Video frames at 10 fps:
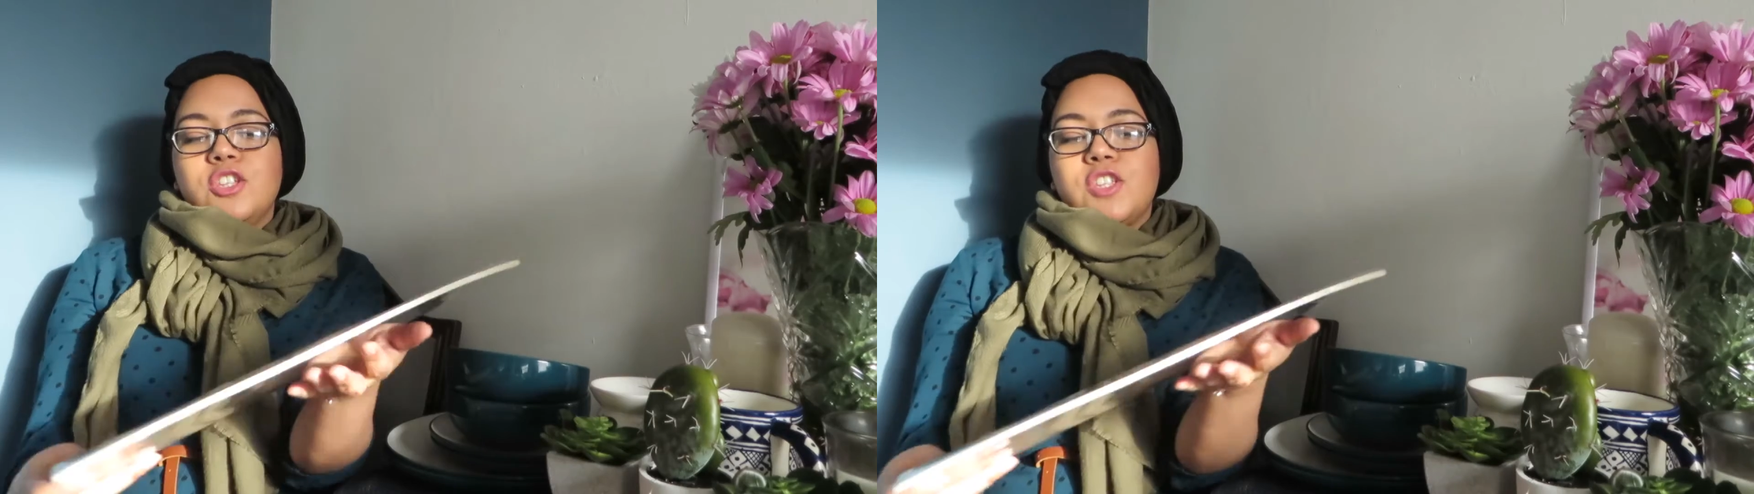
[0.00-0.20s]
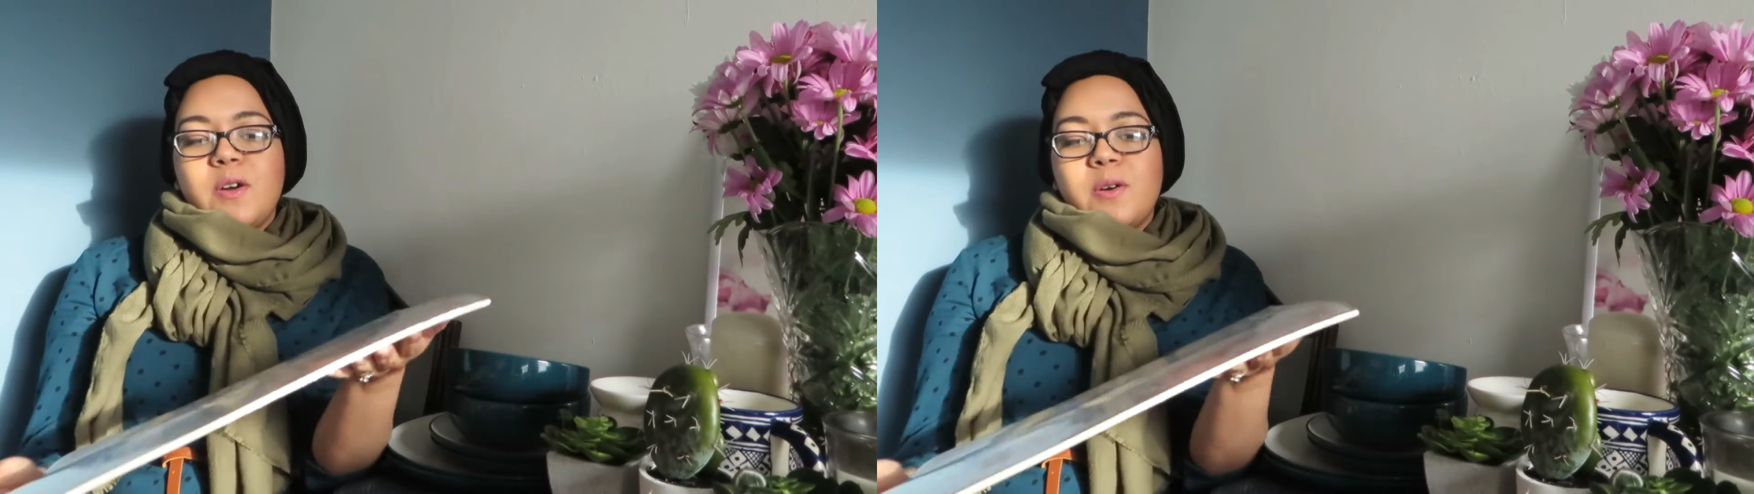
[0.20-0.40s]

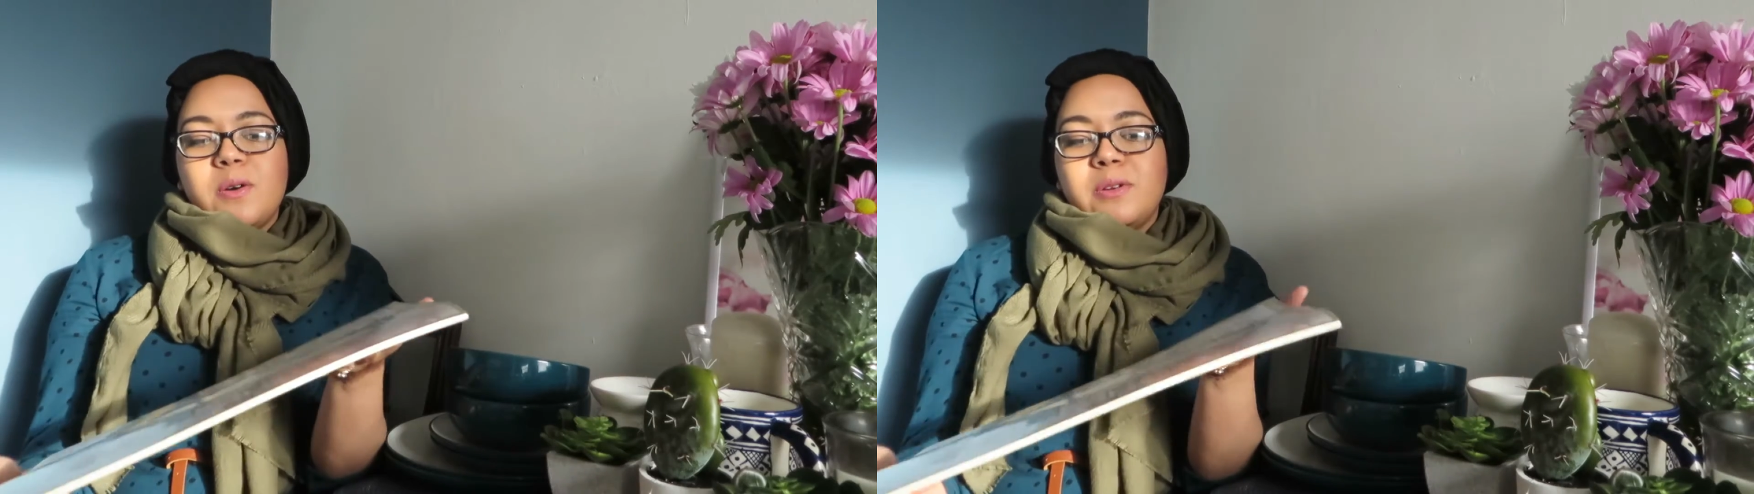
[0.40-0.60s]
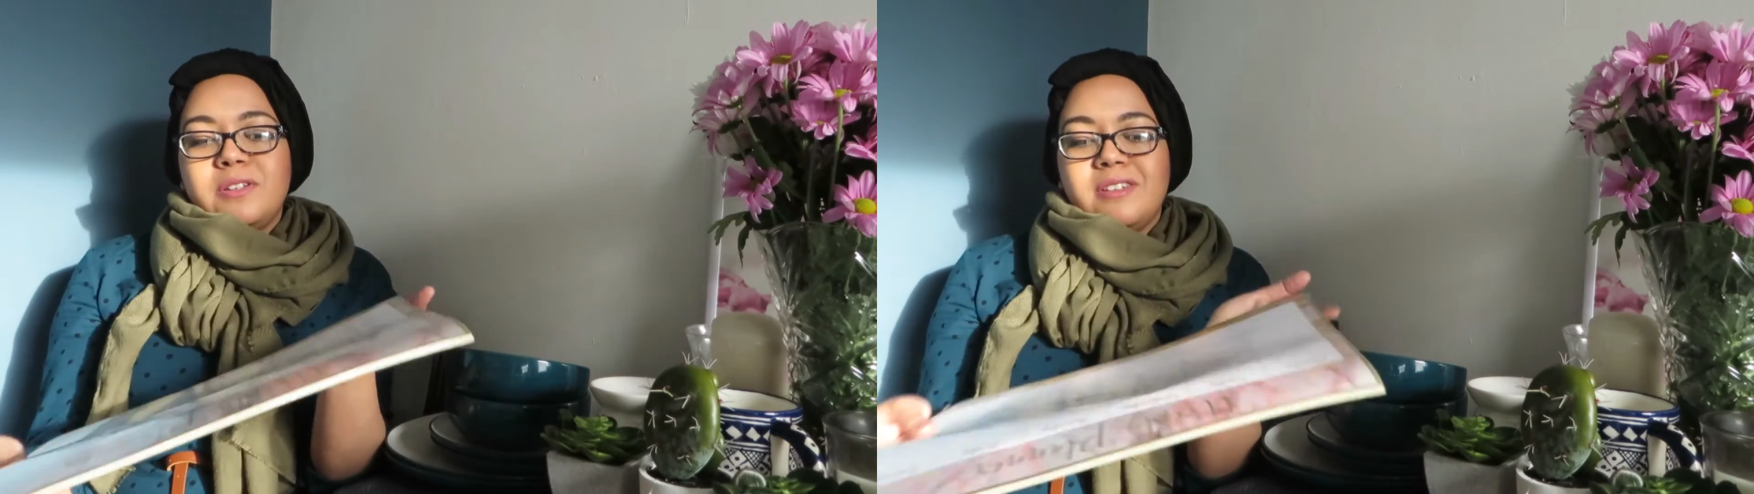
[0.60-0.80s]

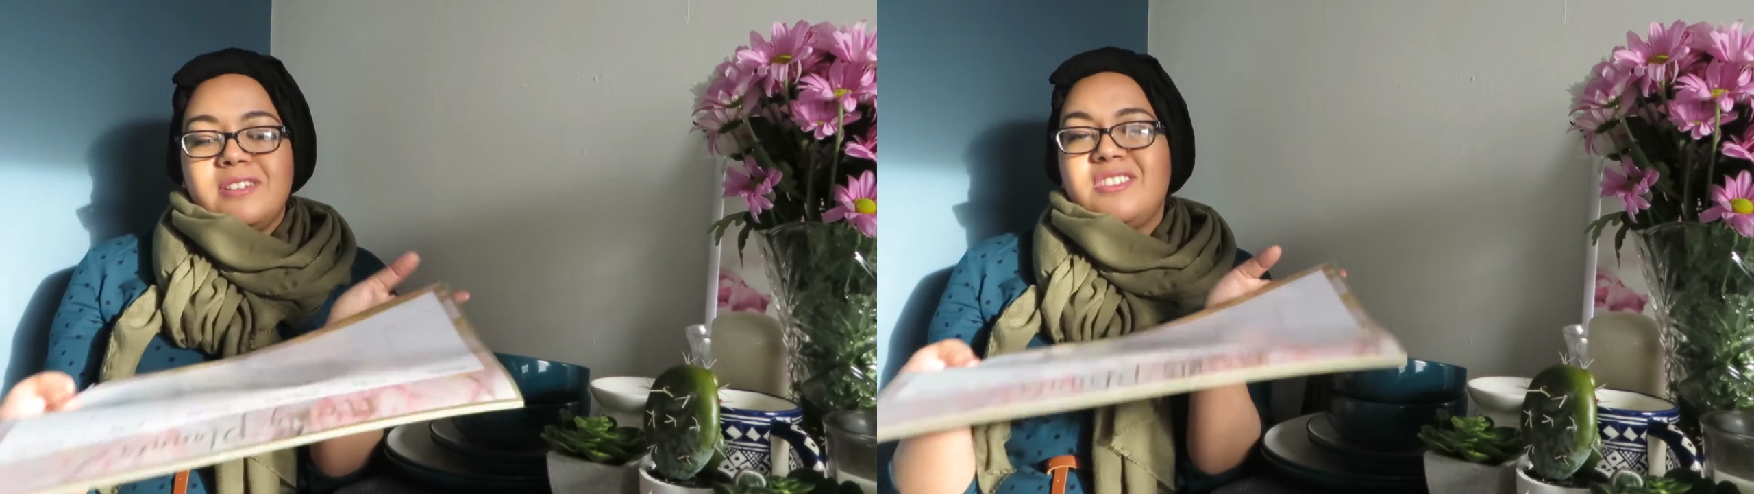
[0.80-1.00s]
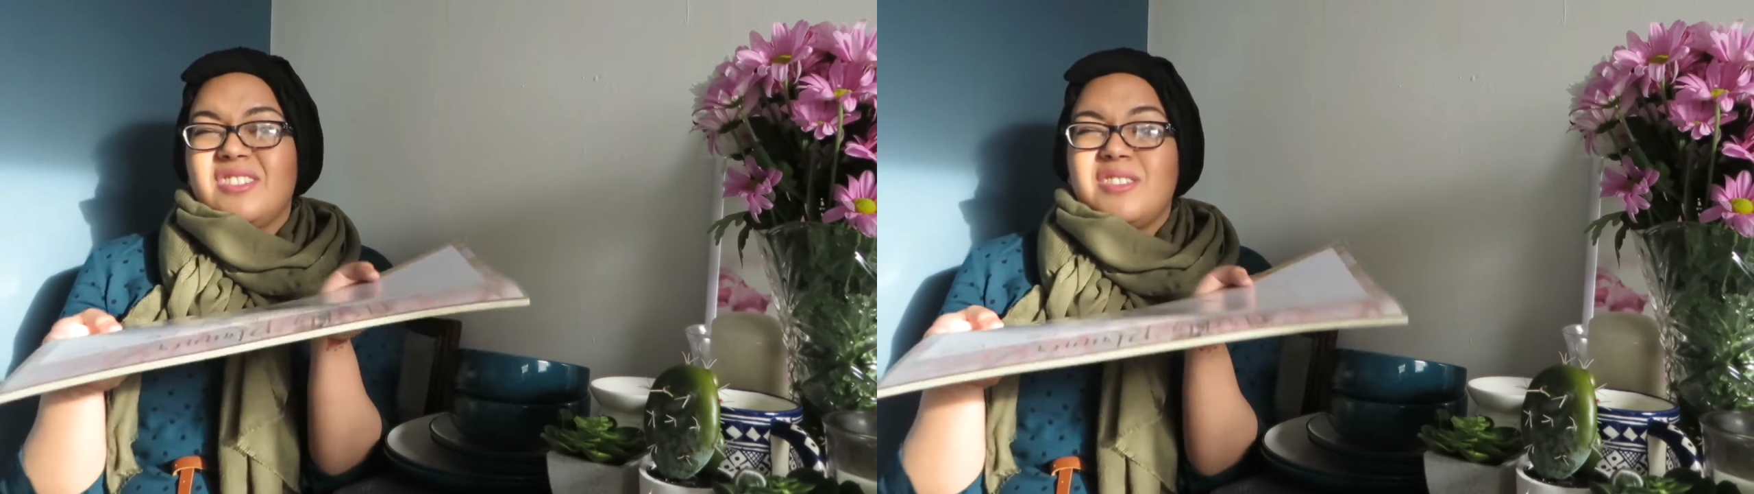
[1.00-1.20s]
So
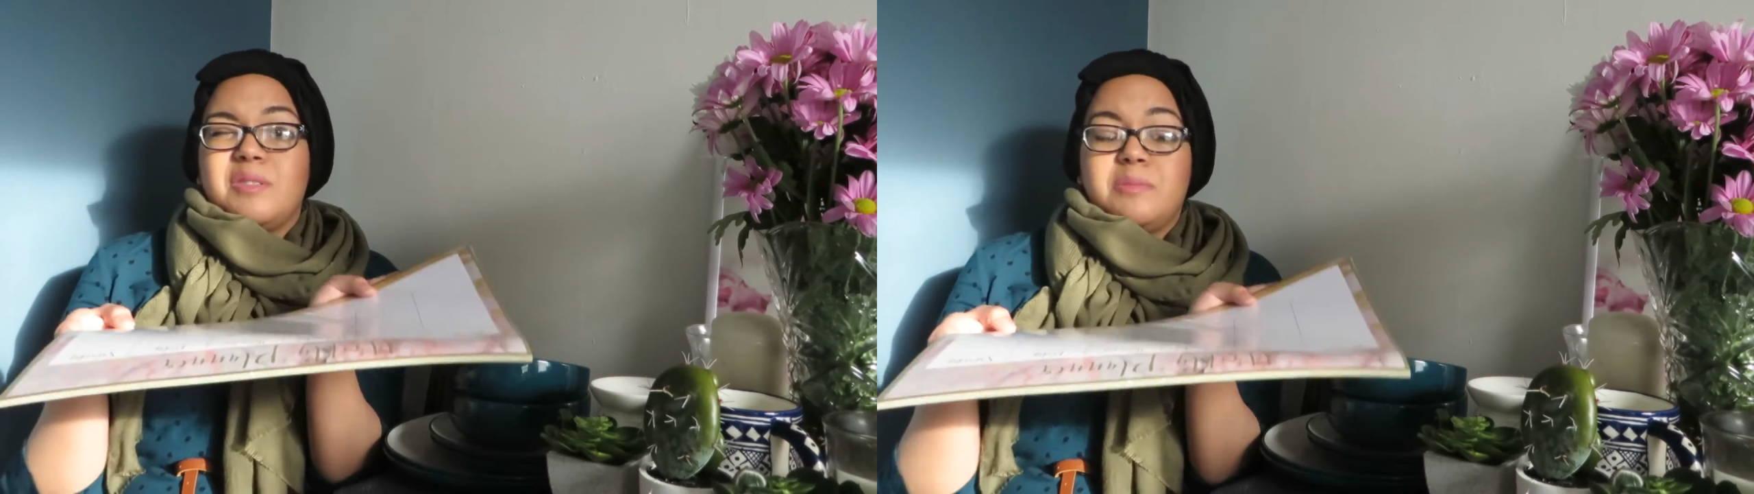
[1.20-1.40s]
it's just